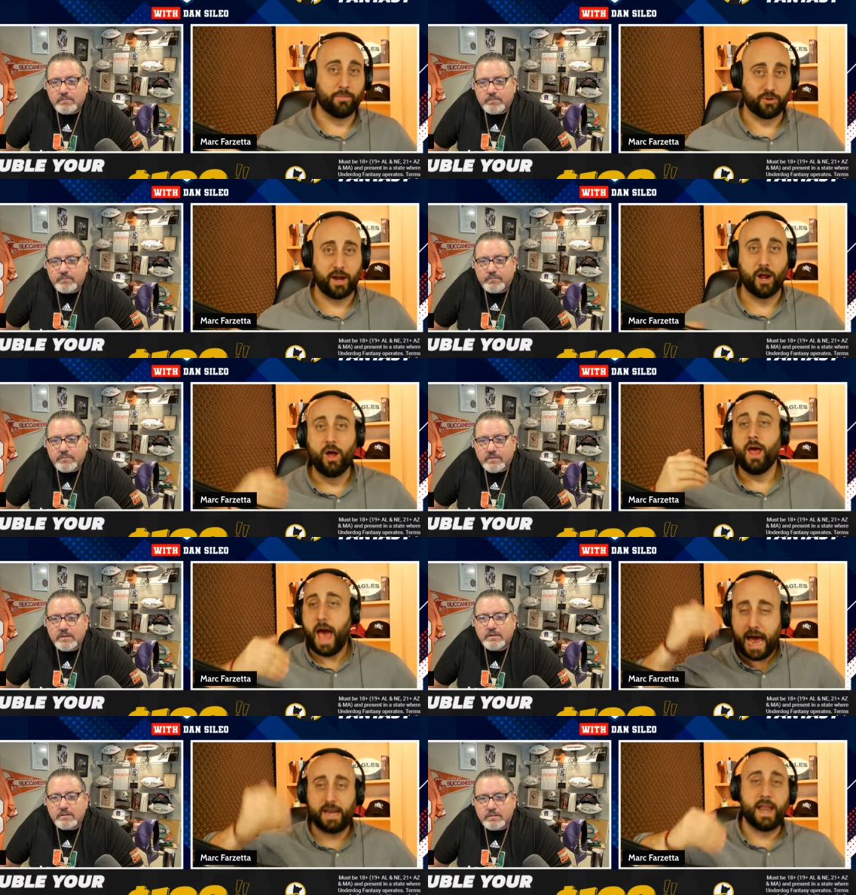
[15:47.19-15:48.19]
Speaker 1: trade up
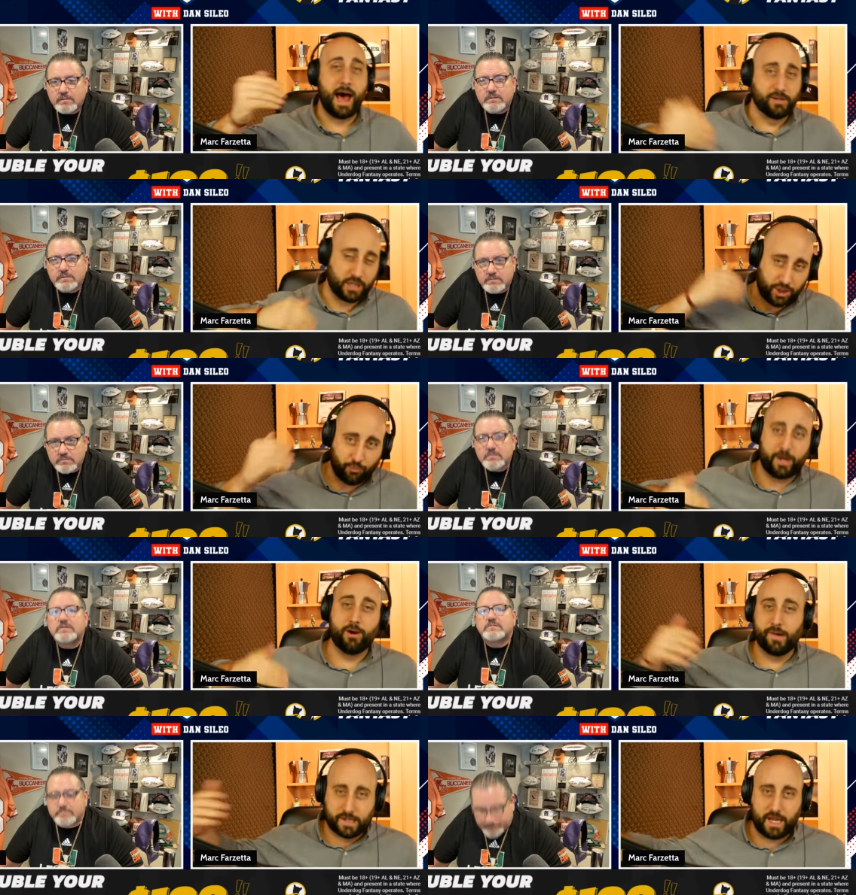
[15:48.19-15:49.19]
and announce a three year
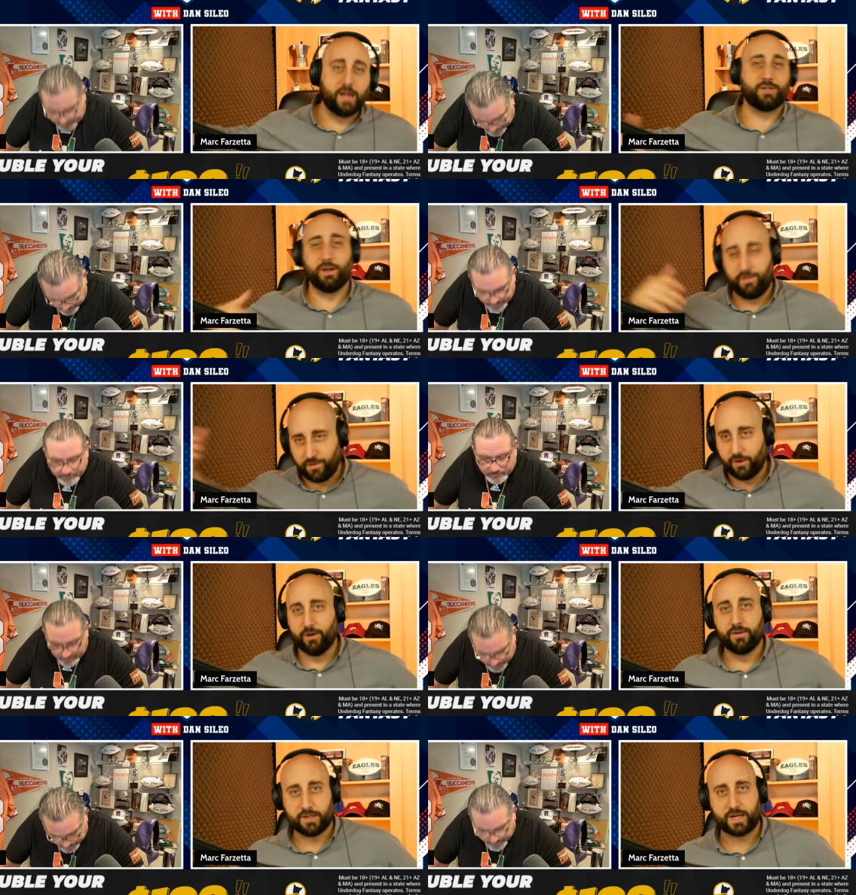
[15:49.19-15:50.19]
extension for
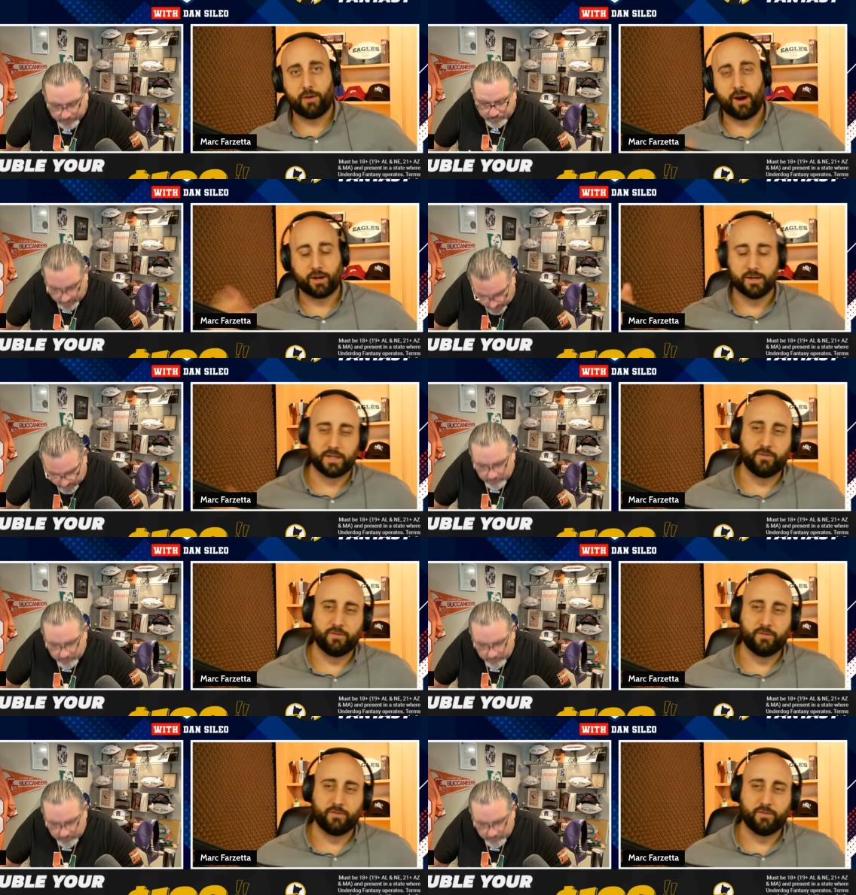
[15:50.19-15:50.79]
Haason Reddick and all stuff.